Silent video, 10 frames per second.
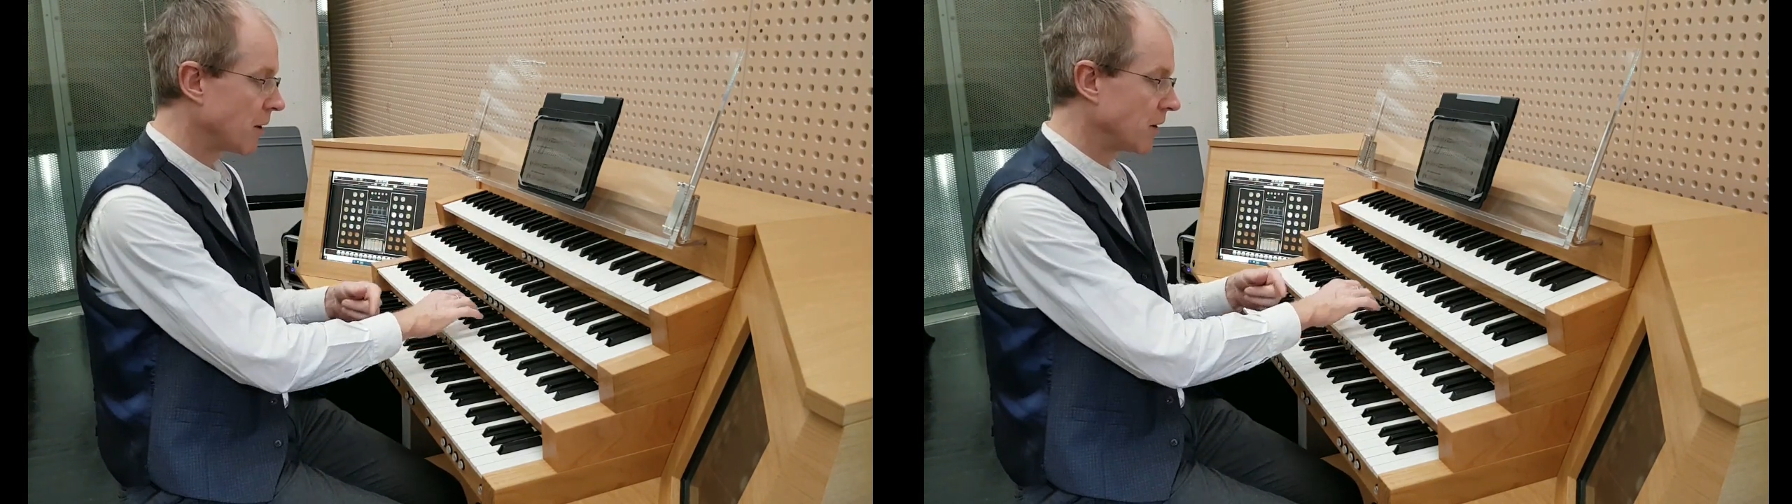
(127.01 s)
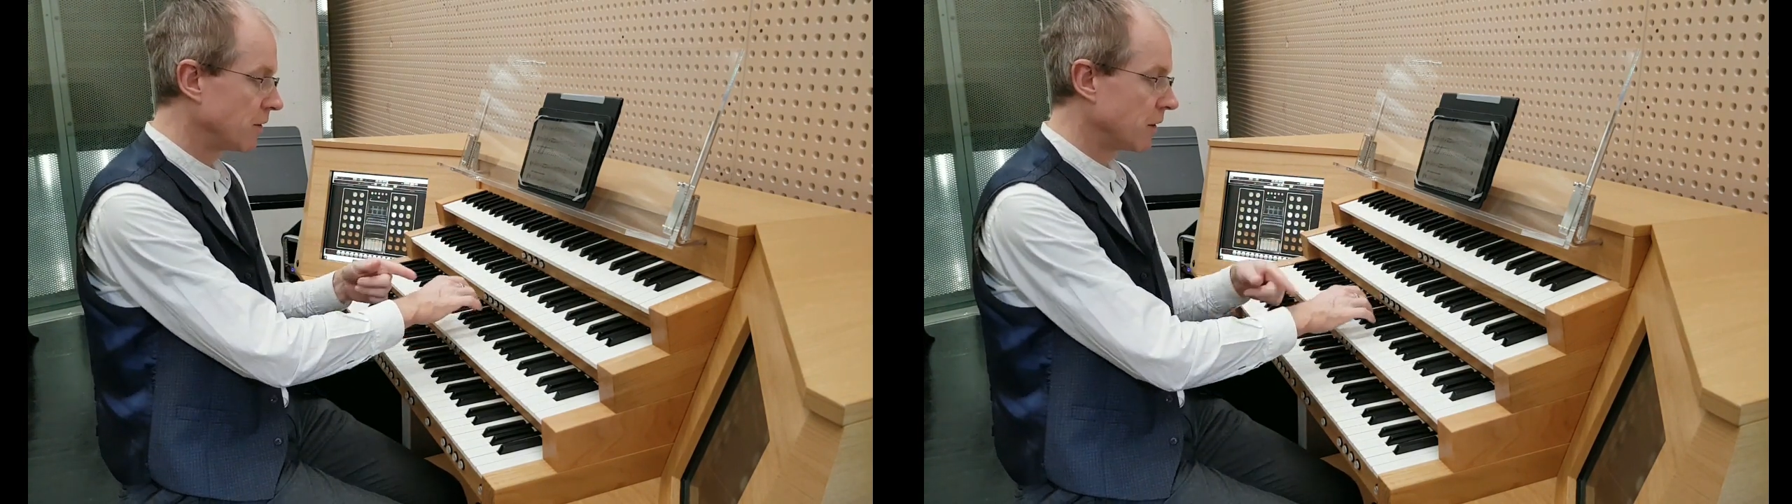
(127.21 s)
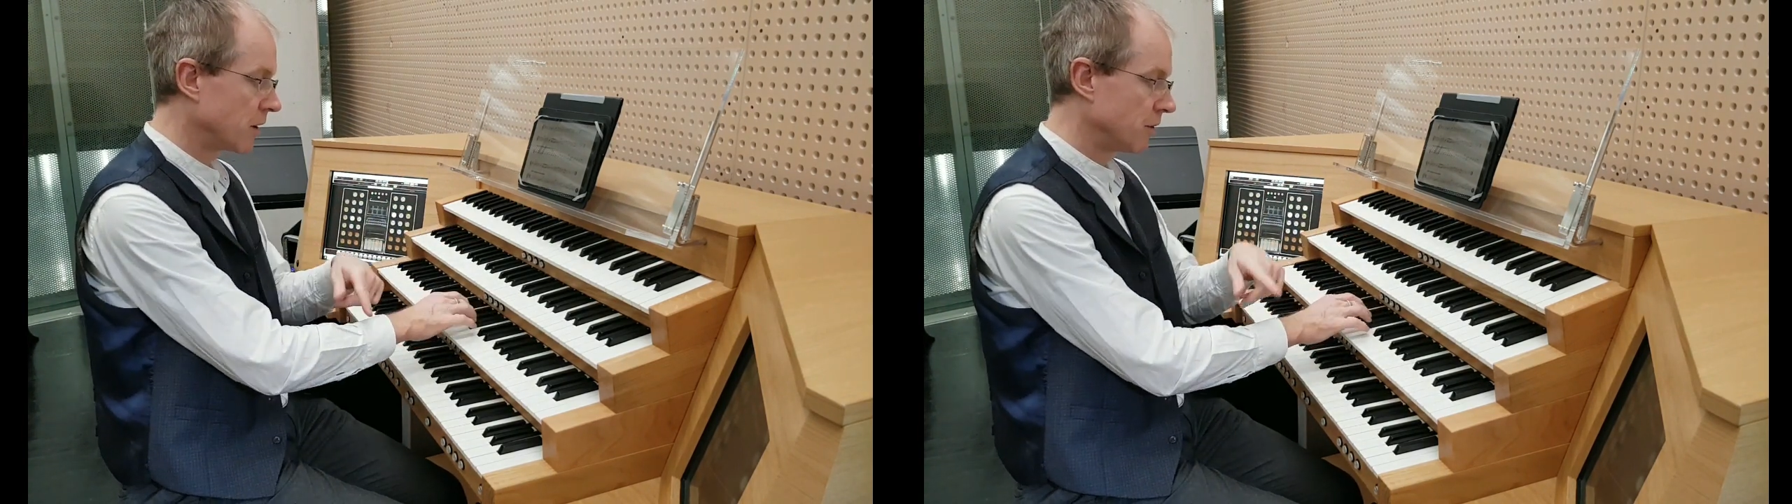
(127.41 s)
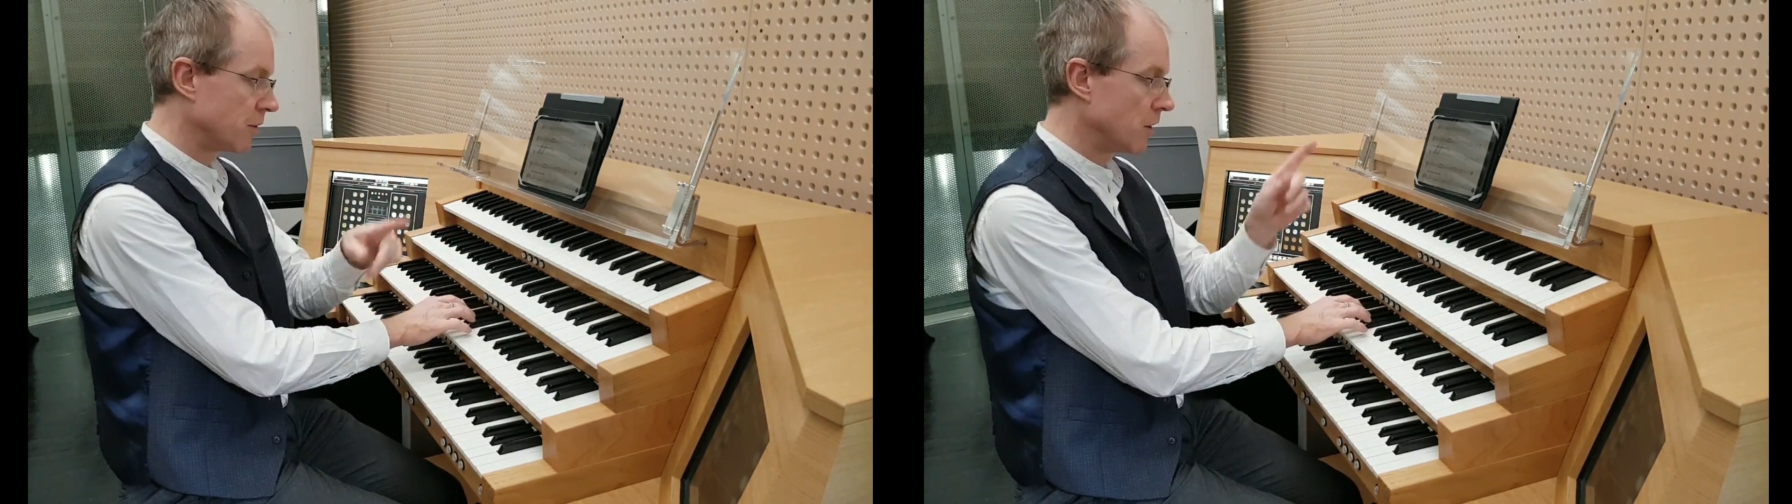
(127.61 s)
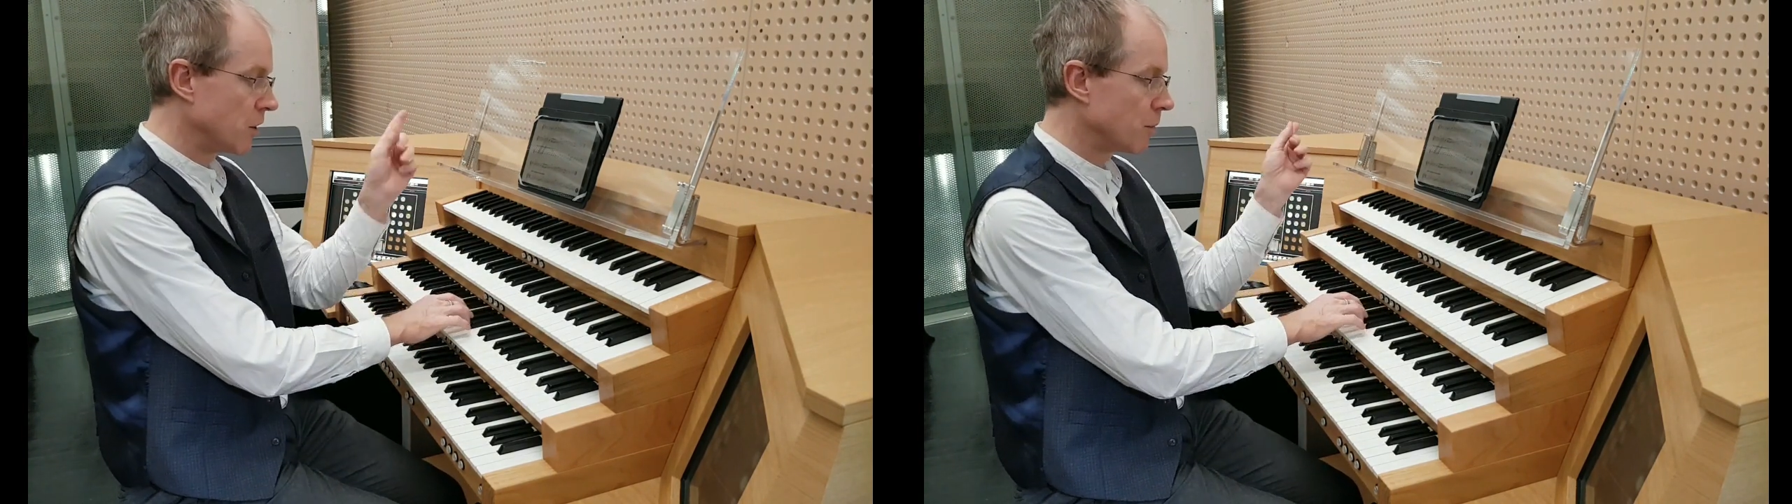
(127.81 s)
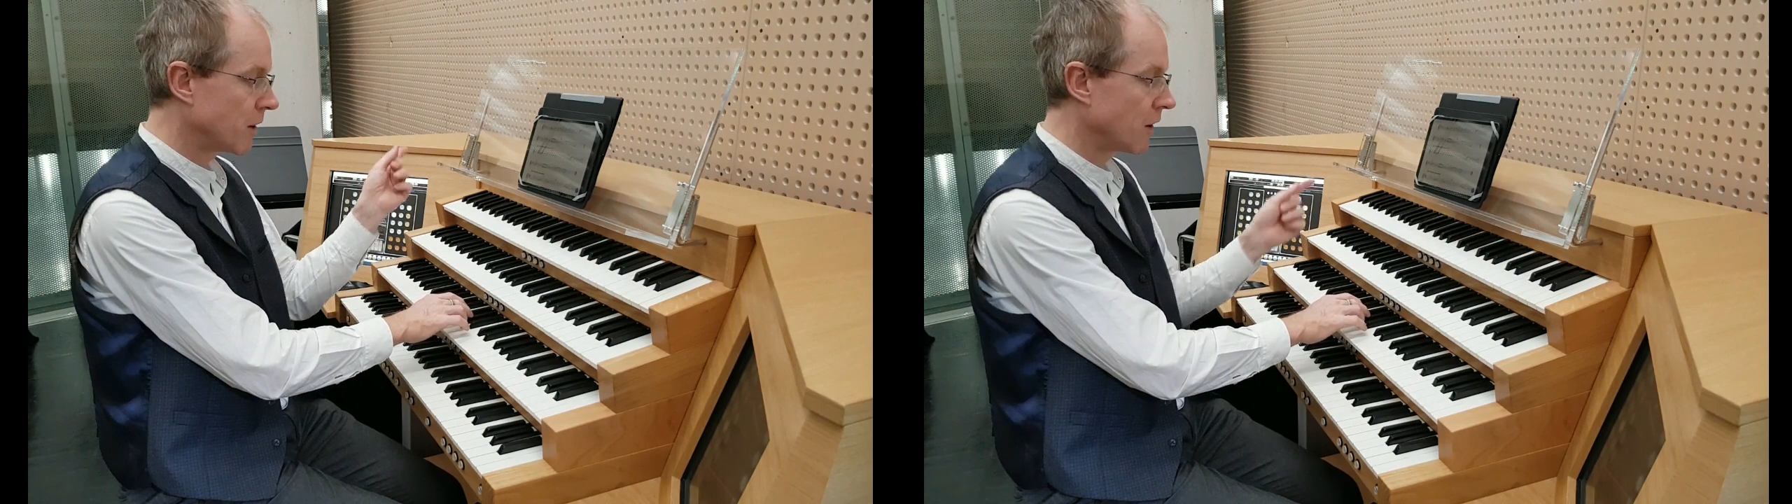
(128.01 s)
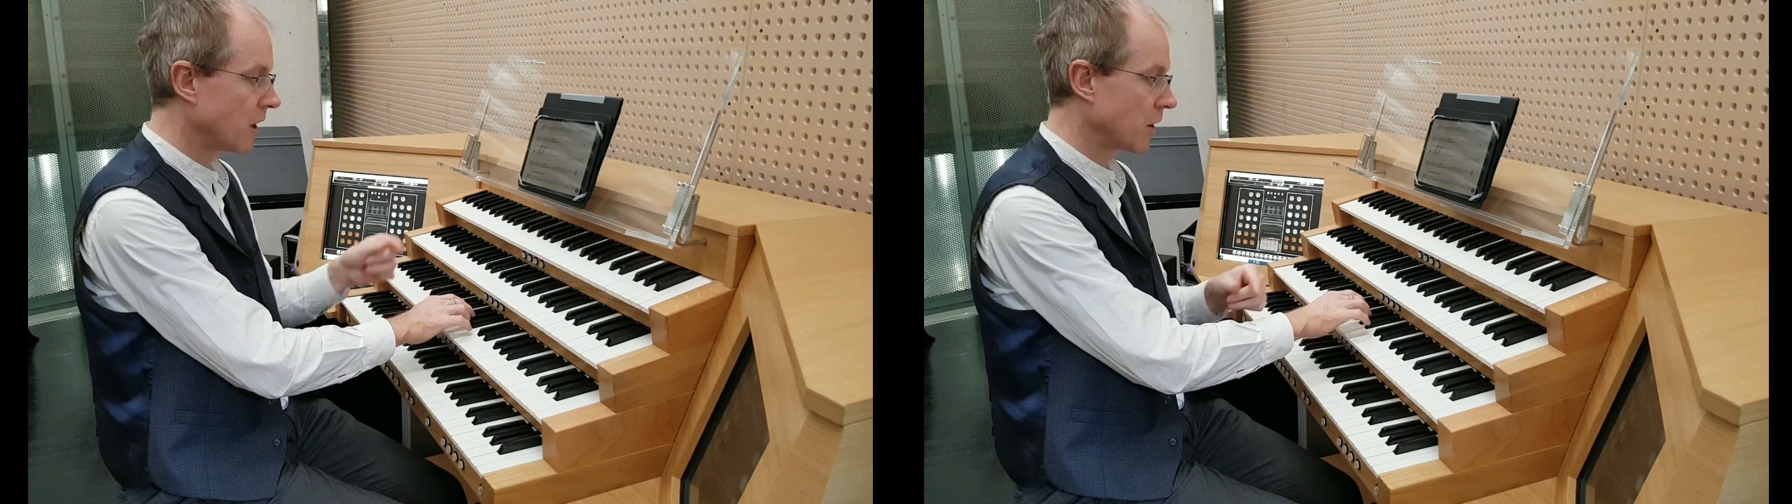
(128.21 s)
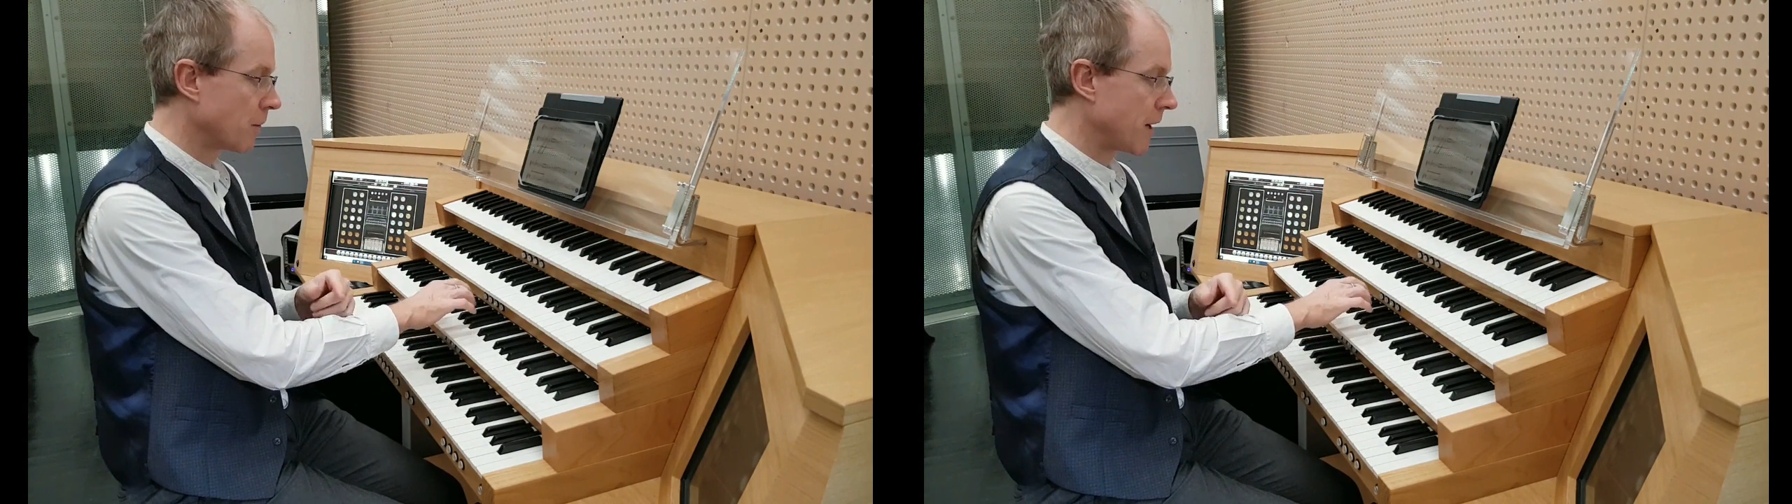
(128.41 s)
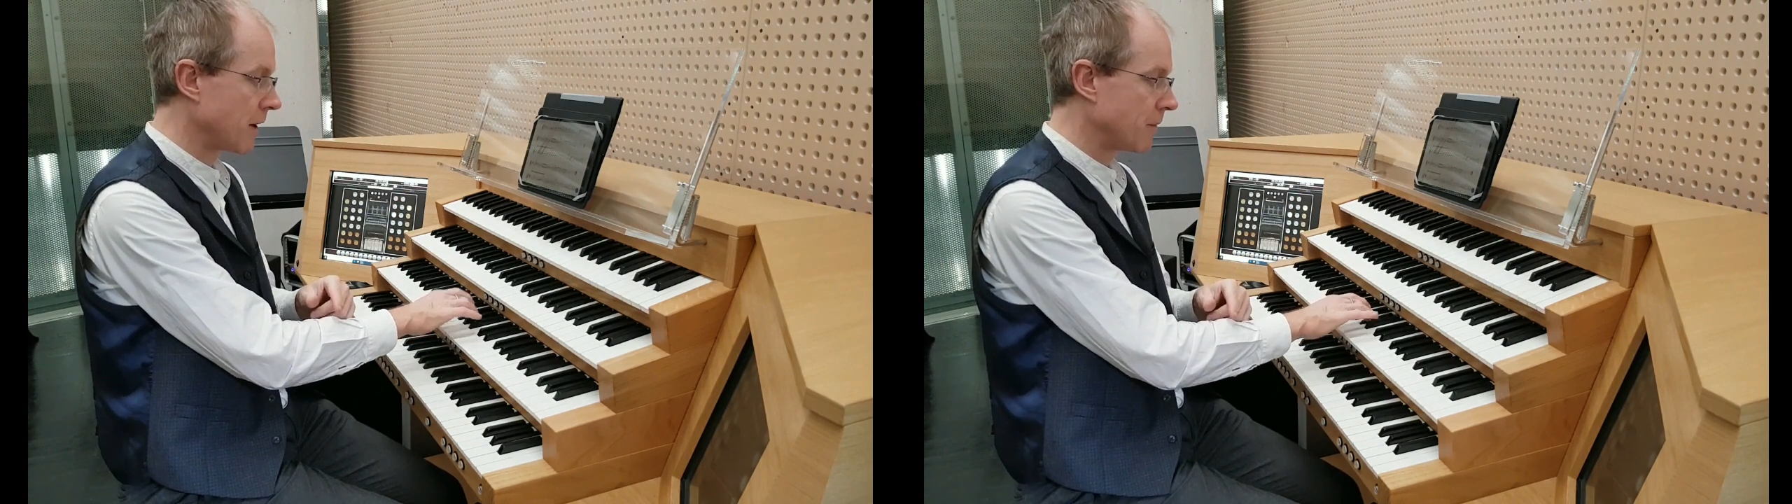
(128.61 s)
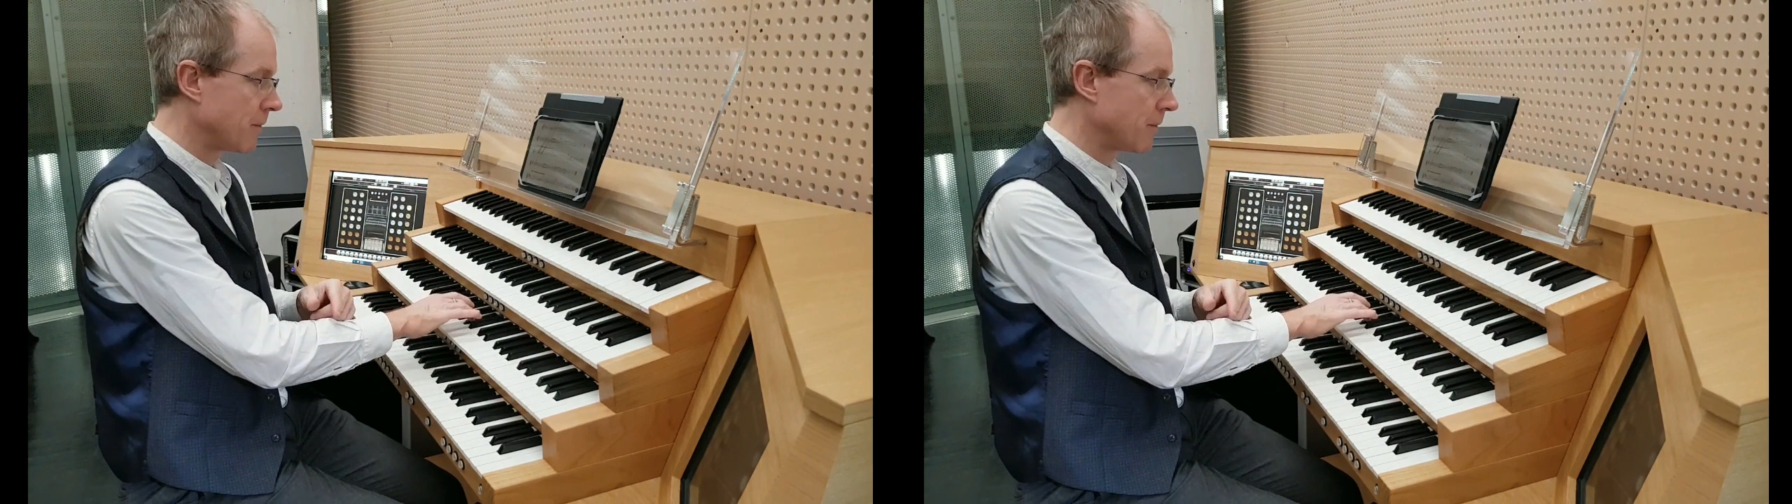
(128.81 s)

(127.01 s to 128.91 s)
I do a loop going the other way.